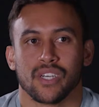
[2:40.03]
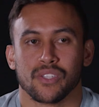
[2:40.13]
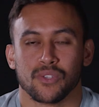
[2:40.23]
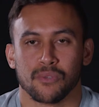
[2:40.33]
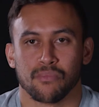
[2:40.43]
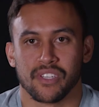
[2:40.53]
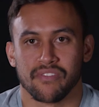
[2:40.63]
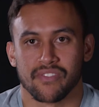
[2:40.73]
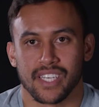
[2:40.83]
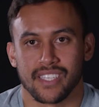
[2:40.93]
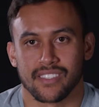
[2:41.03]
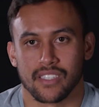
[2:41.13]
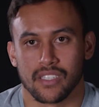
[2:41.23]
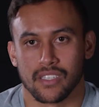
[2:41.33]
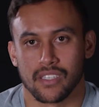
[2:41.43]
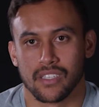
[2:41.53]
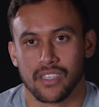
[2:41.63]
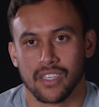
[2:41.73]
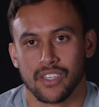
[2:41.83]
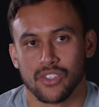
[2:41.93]
I learned pretty fast that
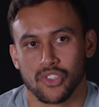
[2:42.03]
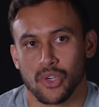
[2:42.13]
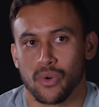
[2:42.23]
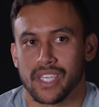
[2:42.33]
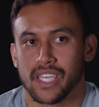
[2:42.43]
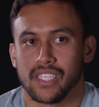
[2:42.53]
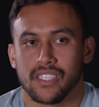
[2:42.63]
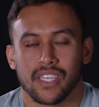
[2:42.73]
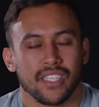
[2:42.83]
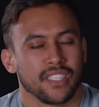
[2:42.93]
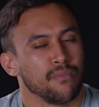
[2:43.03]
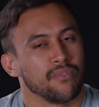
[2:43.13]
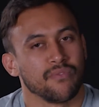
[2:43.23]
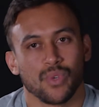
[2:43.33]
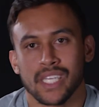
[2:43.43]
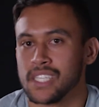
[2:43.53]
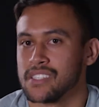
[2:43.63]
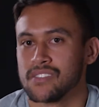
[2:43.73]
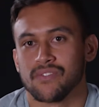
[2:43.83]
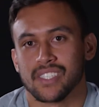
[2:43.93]
showing any type of
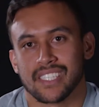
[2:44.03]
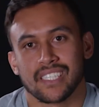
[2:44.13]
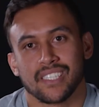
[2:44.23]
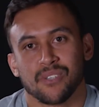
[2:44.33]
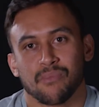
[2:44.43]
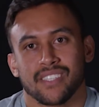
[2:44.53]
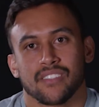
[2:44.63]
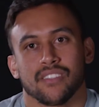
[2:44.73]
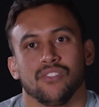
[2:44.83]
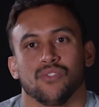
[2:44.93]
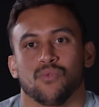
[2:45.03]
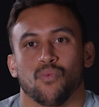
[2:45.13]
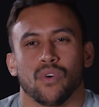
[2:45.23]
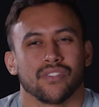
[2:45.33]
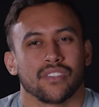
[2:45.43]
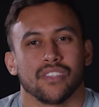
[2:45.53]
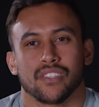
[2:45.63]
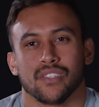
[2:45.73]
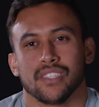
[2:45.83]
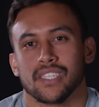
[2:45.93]
weakness physically or mentally just wasn't a good